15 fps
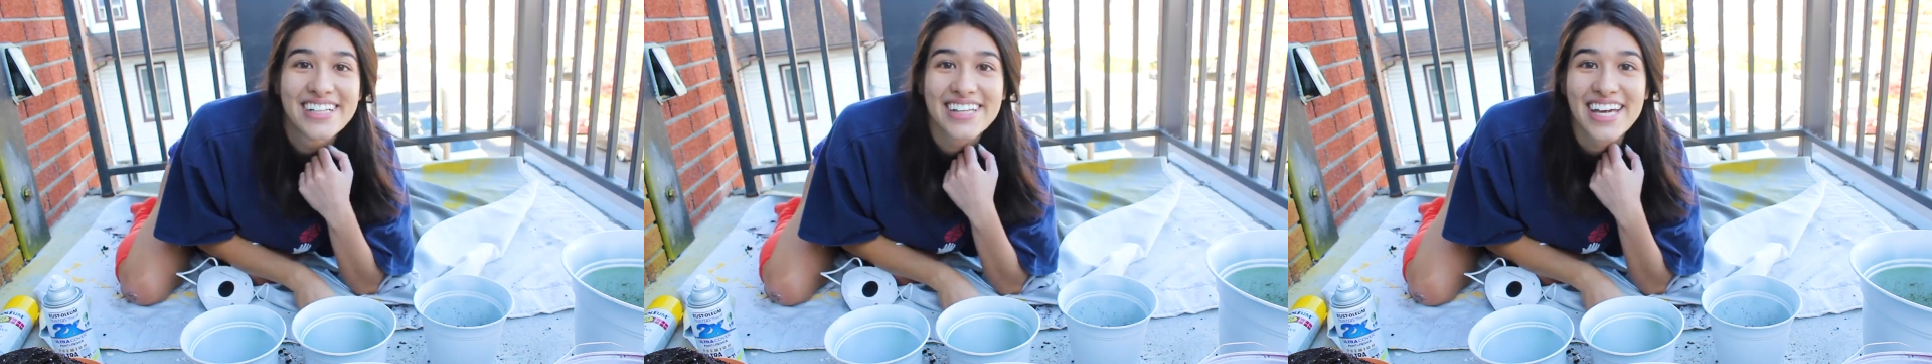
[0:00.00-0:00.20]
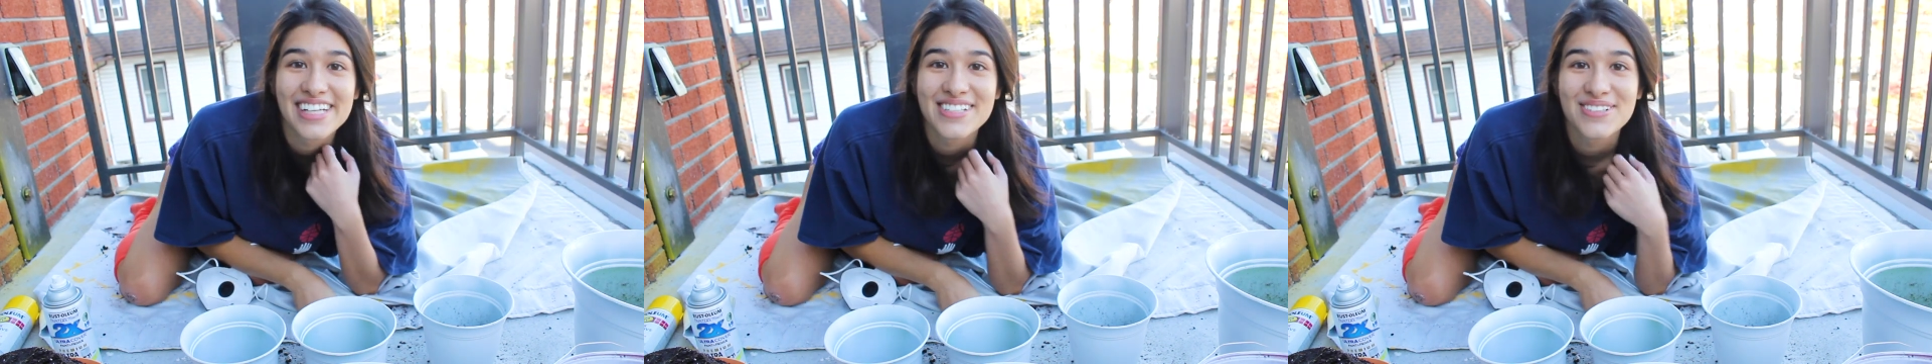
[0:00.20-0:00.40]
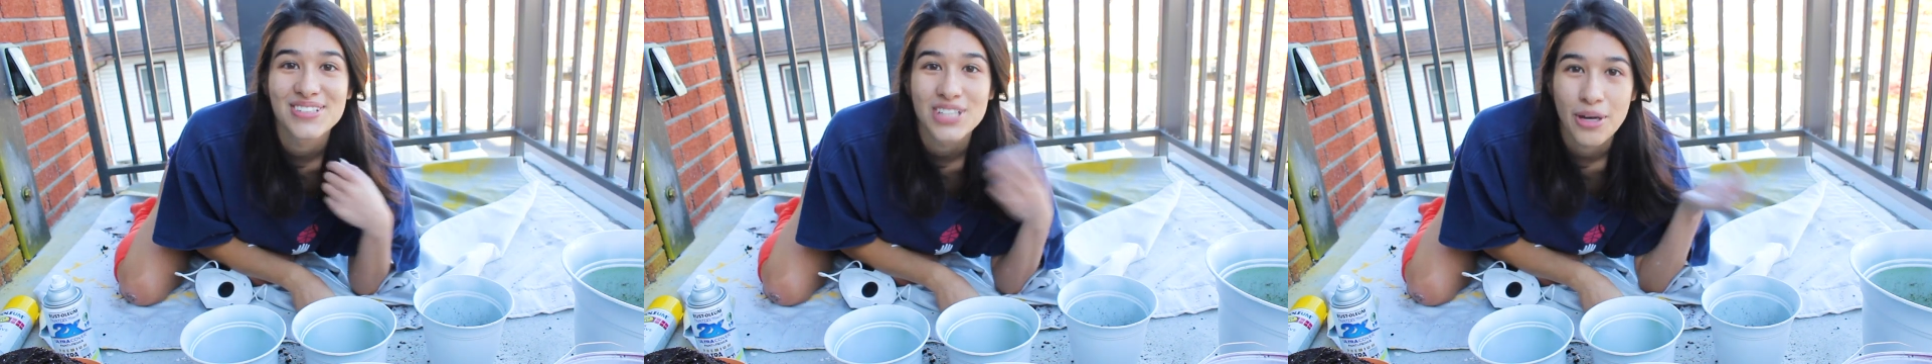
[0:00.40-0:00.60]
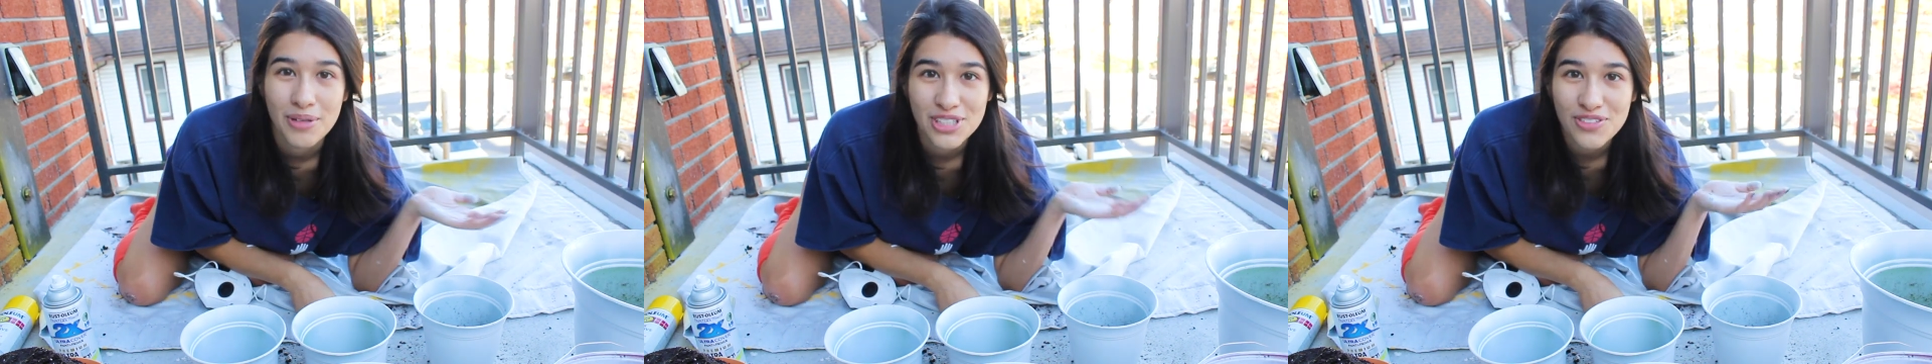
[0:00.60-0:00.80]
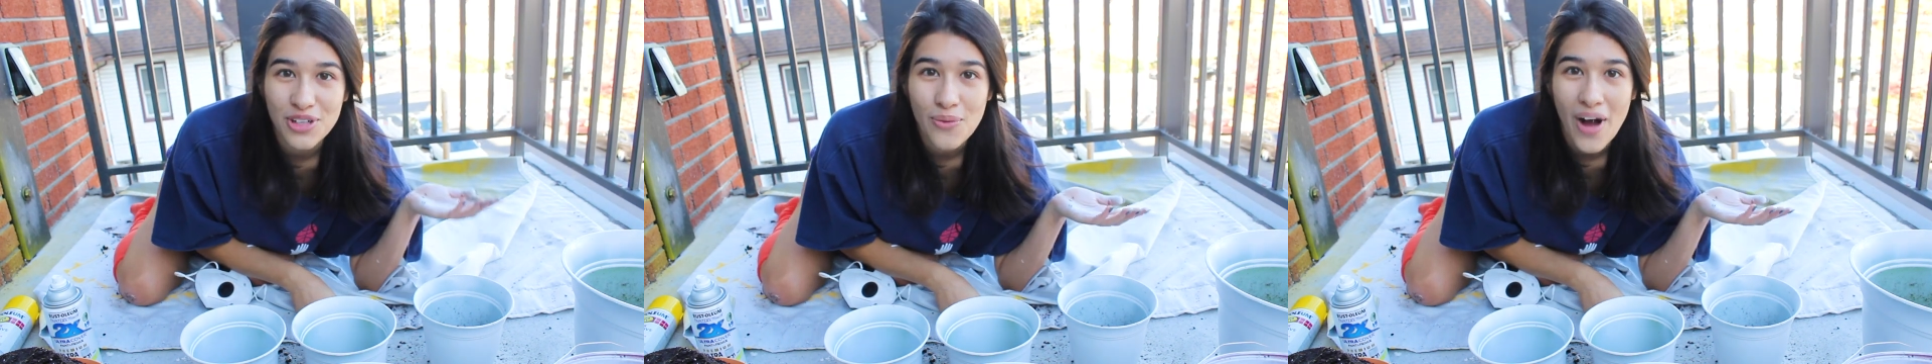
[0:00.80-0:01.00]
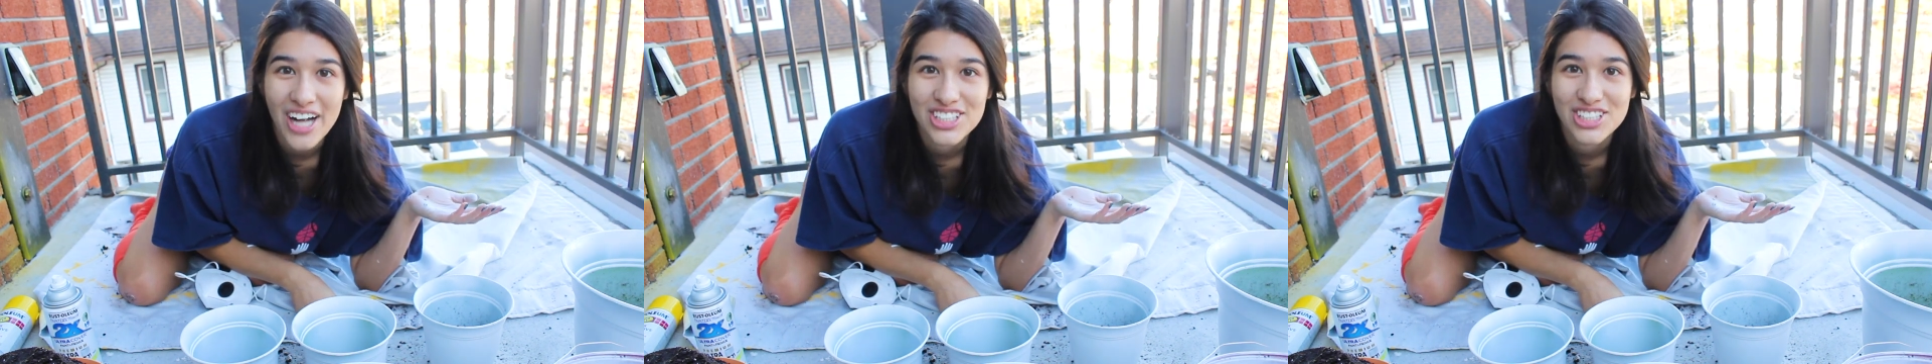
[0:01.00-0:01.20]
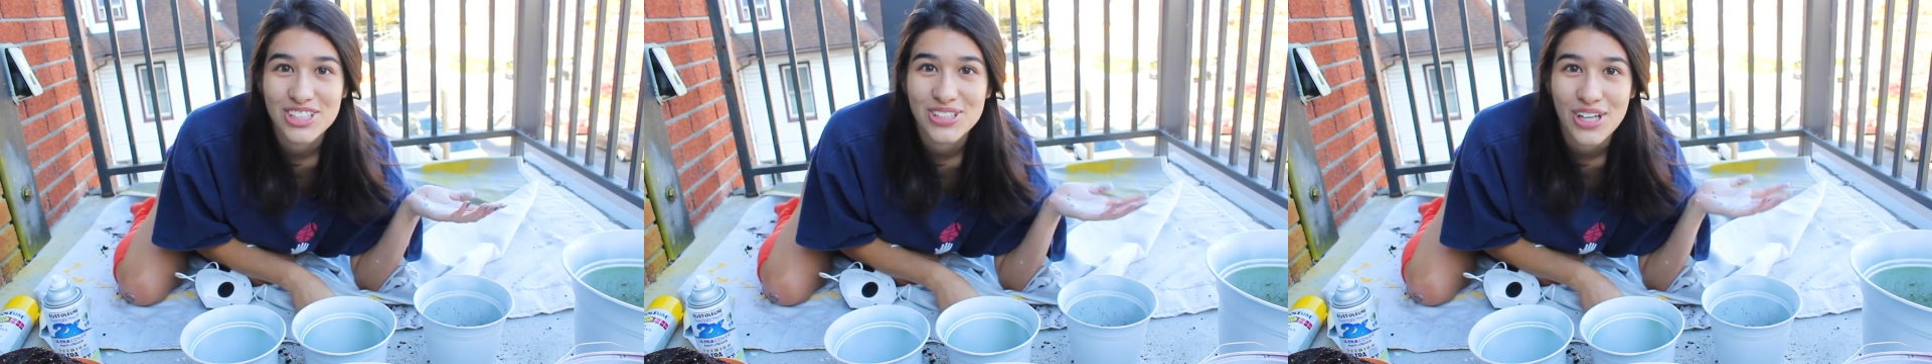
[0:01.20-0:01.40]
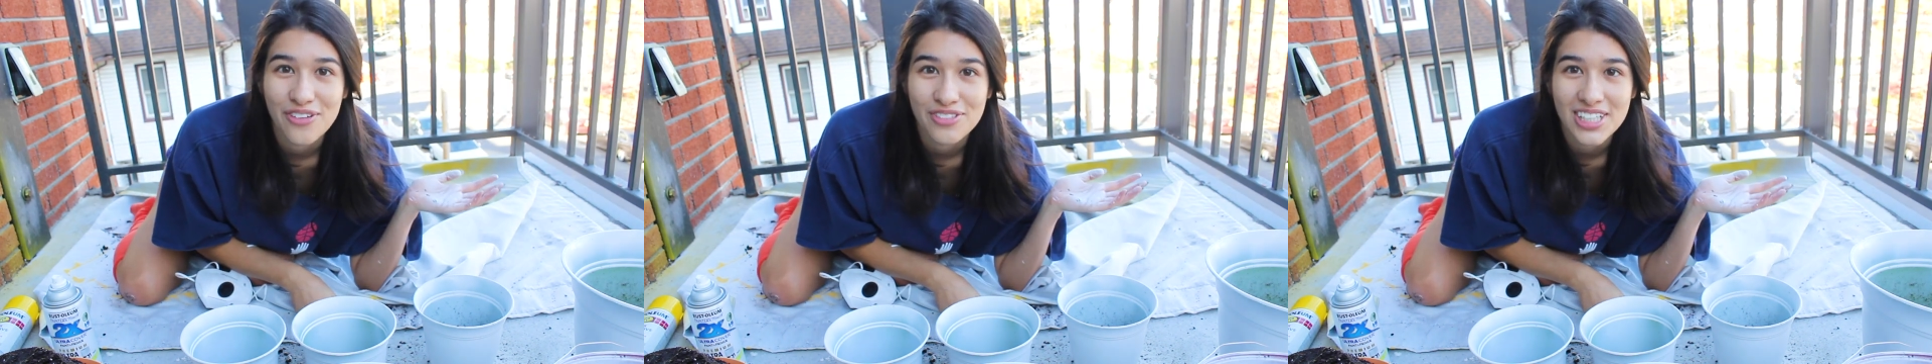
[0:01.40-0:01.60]
Thank you so much for
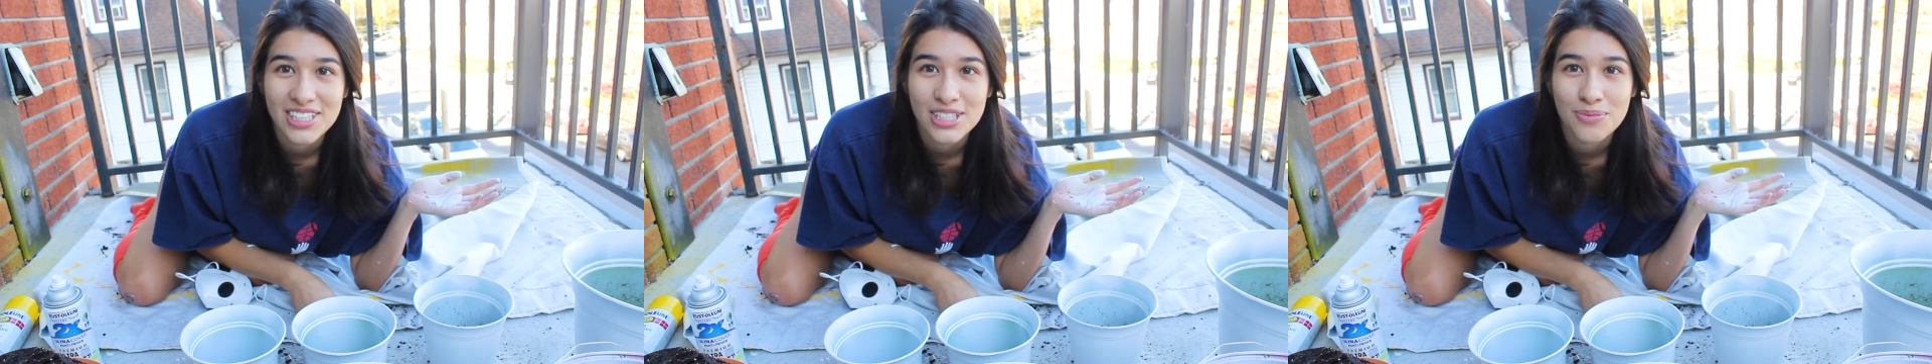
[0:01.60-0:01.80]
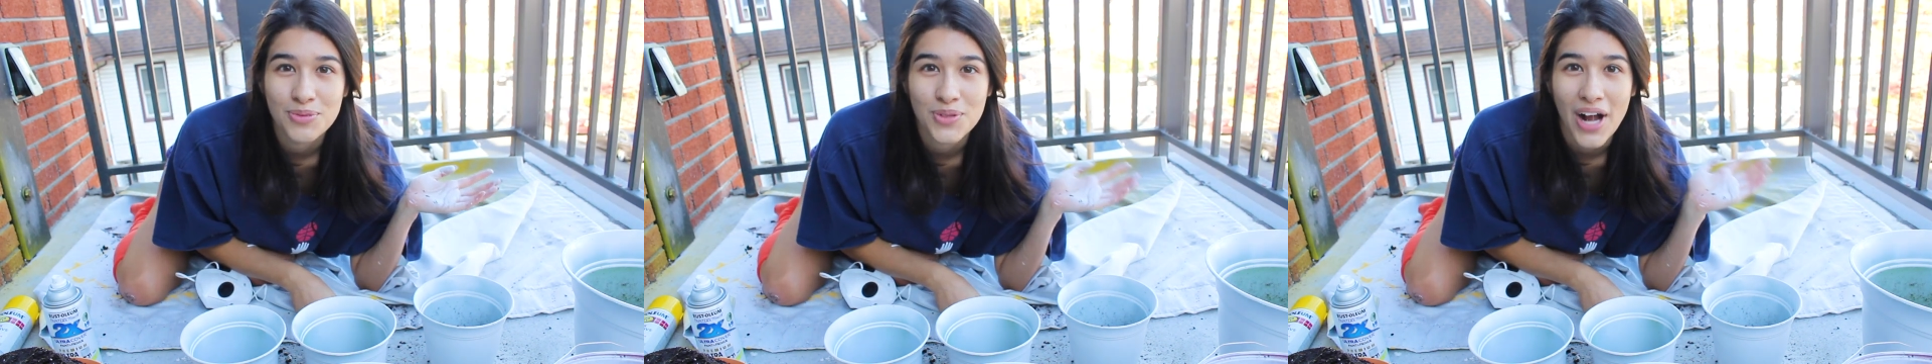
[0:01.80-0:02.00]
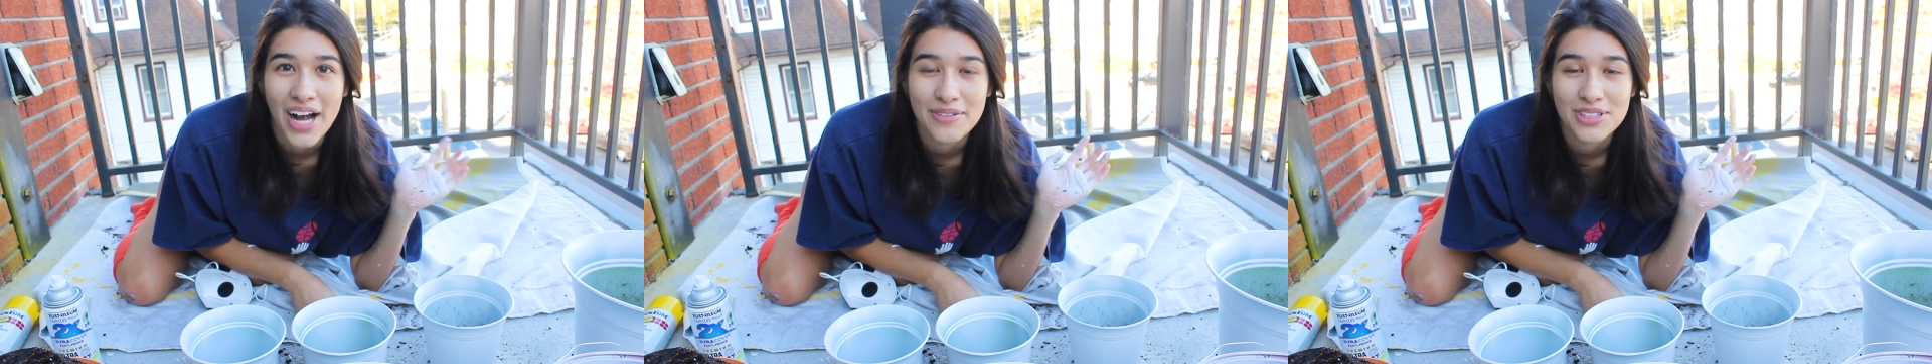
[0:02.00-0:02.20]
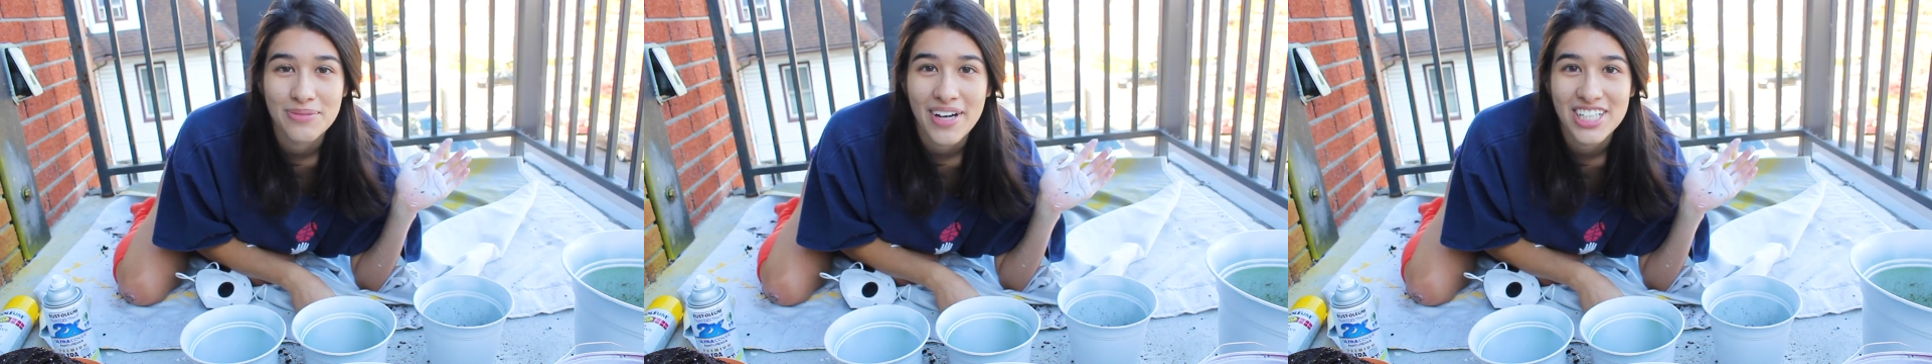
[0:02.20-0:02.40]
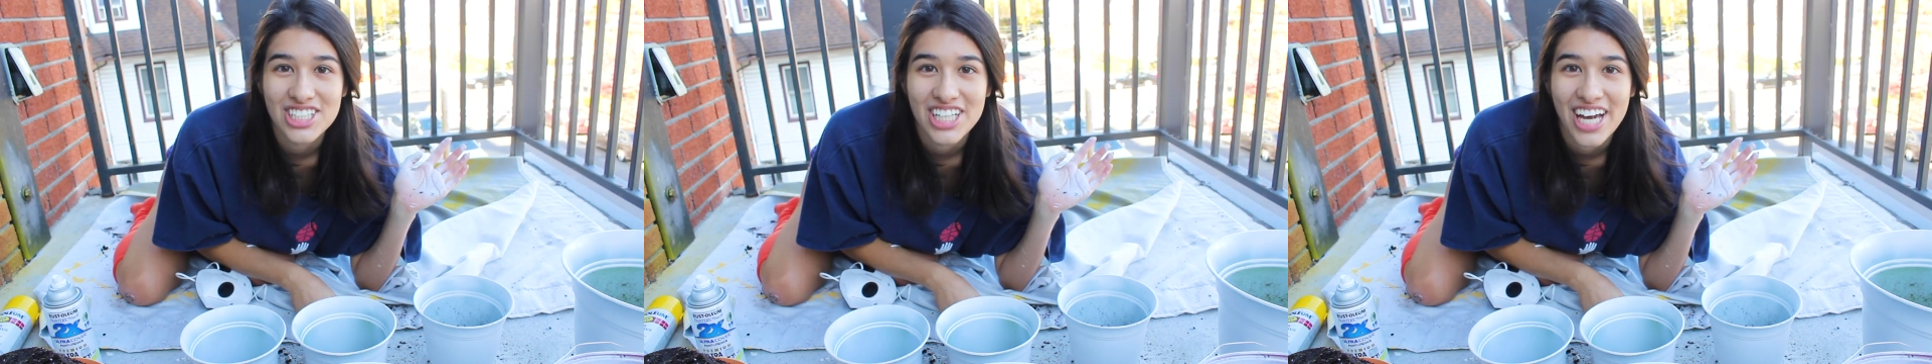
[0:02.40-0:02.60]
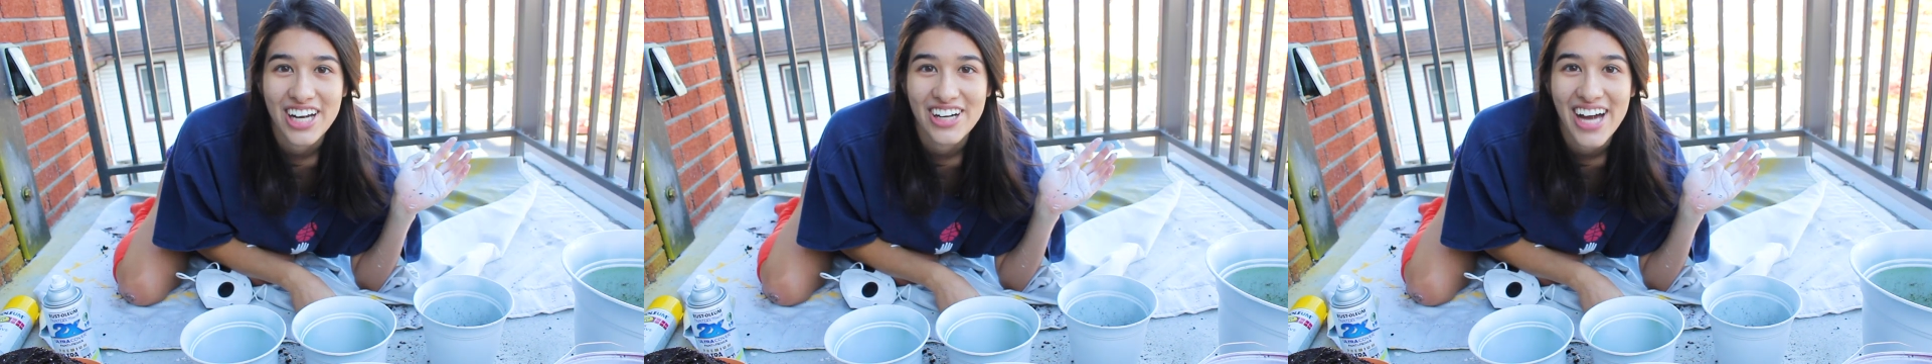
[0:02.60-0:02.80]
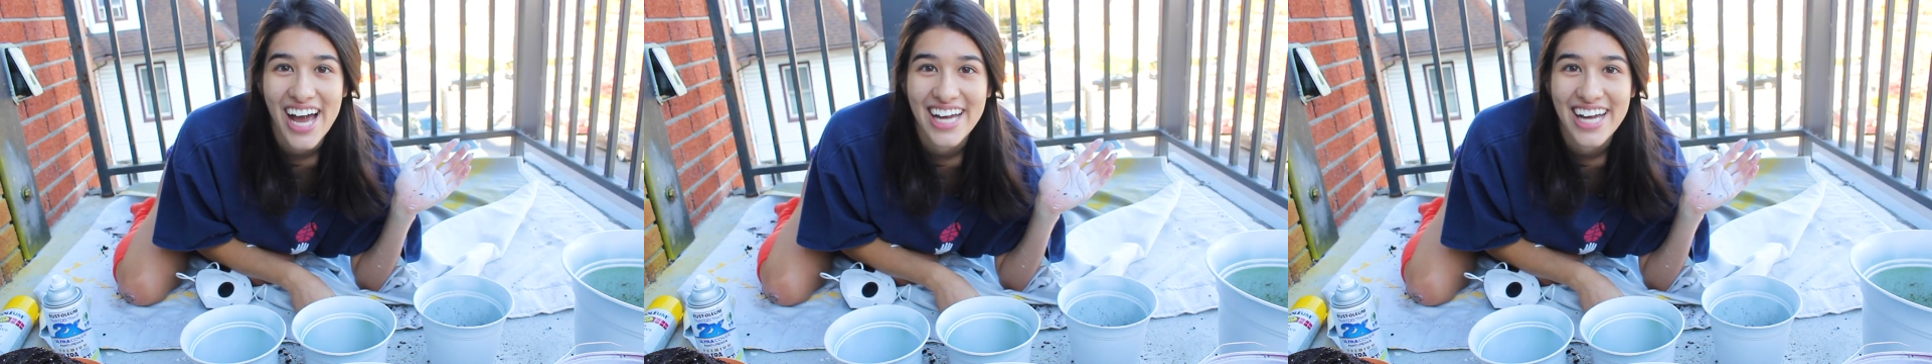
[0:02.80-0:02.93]
watching. Don't forget to subscribe to my channel,